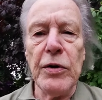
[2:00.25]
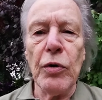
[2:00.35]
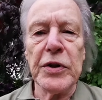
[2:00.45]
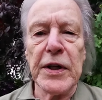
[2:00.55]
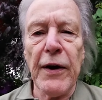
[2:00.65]
nor
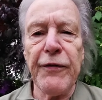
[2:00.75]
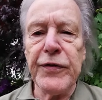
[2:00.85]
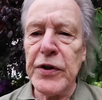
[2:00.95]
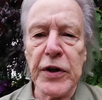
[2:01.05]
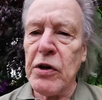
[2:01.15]
deaf
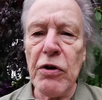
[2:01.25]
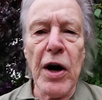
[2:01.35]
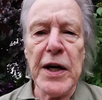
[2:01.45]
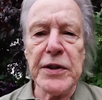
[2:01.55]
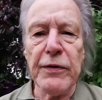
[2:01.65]
to the
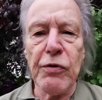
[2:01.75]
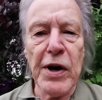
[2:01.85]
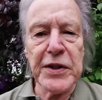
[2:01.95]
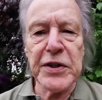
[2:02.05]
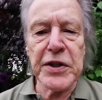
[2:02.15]
cries of
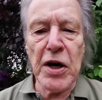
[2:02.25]
Greta's